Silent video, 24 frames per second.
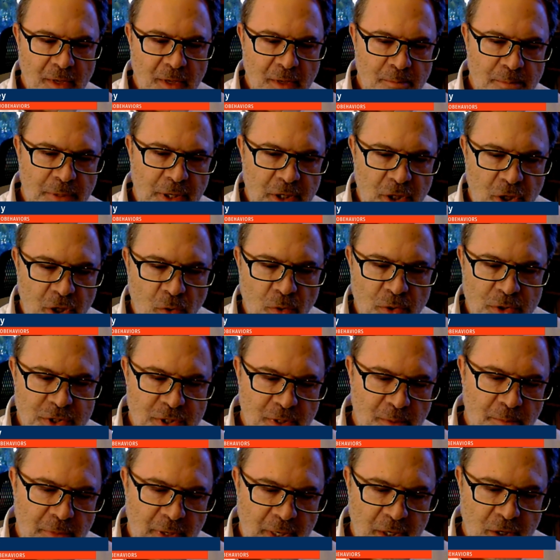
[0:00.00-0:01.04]
But you are
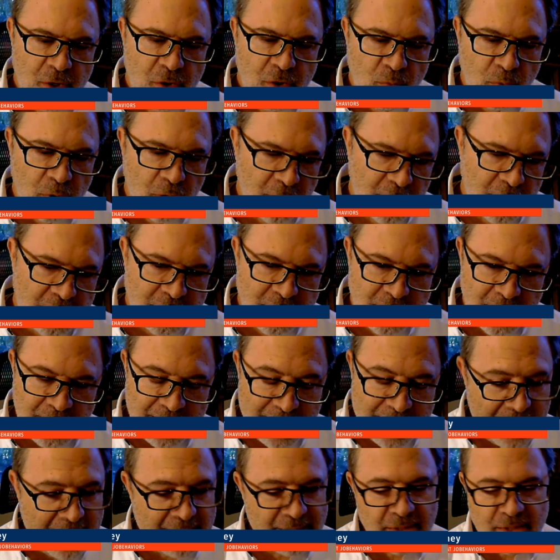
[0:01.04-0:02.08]
somebody who really is going
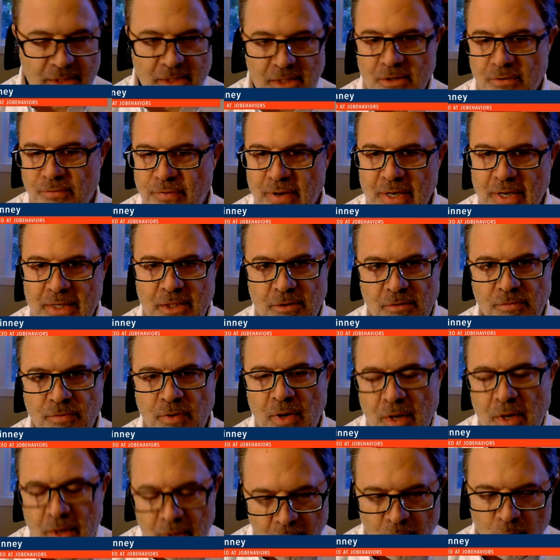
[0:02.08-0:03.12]
to act as an
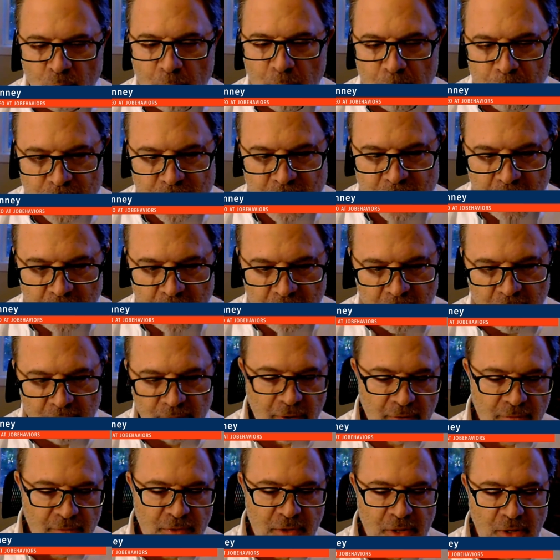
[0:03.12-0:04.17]
effective representative
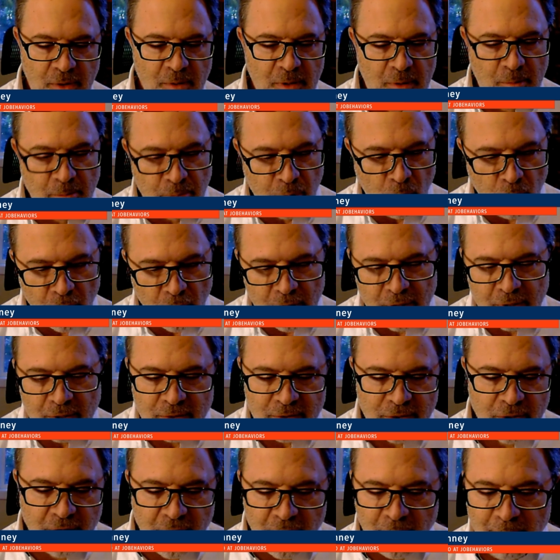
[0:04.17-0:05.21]
of the employer.
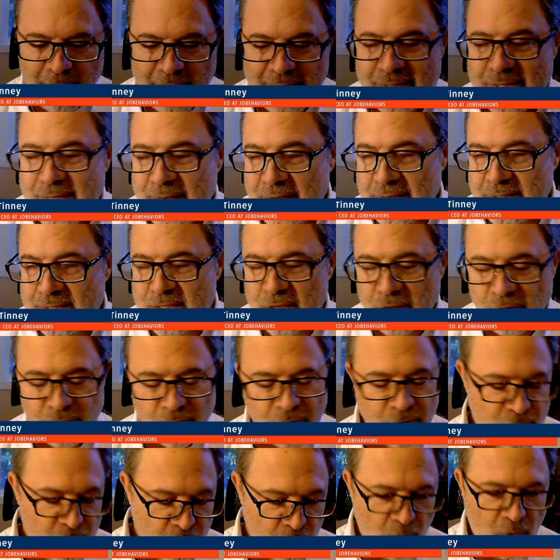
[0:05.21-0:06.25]
You're going to maintain
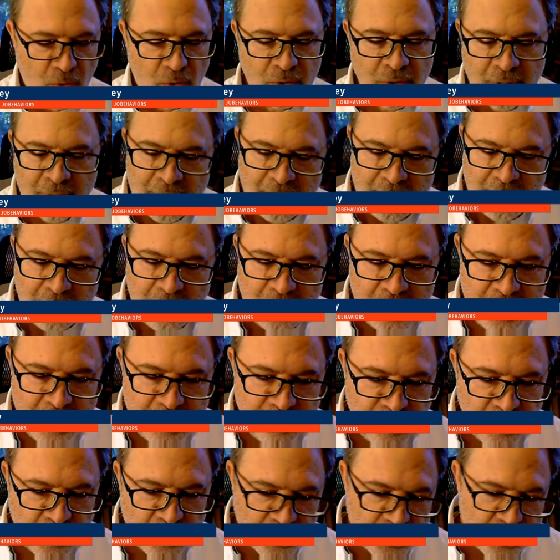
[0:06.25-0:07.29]
self-control in
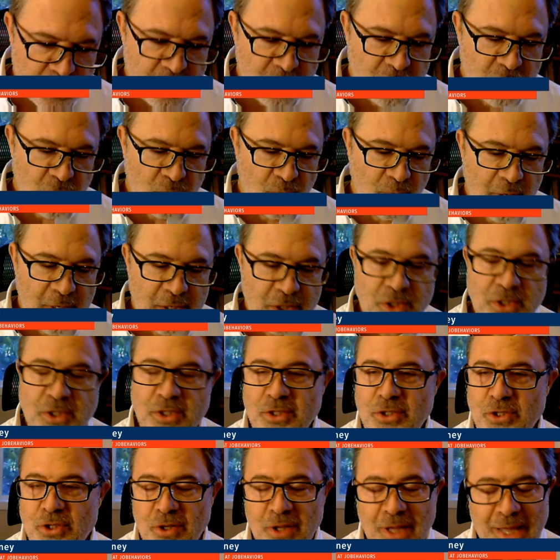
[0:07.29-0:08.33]
difficult
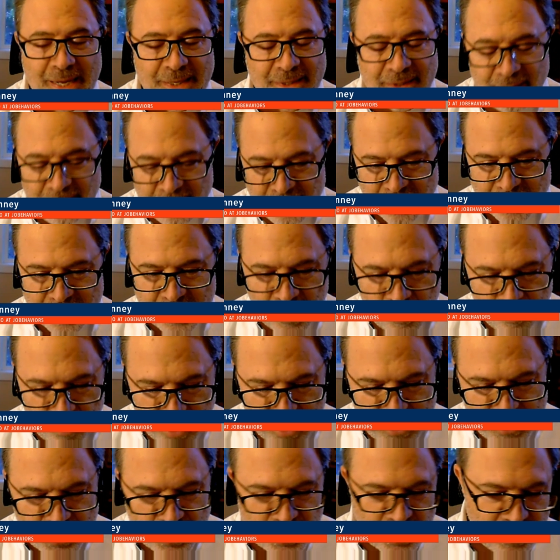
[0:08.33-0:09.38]
situations. You're likely to stay
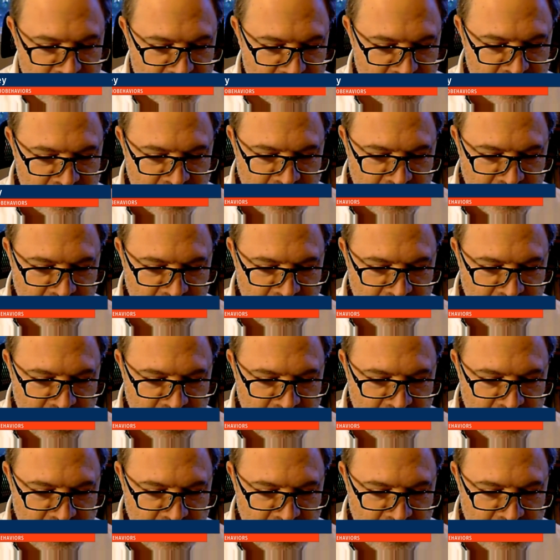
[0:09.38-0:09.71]
patient.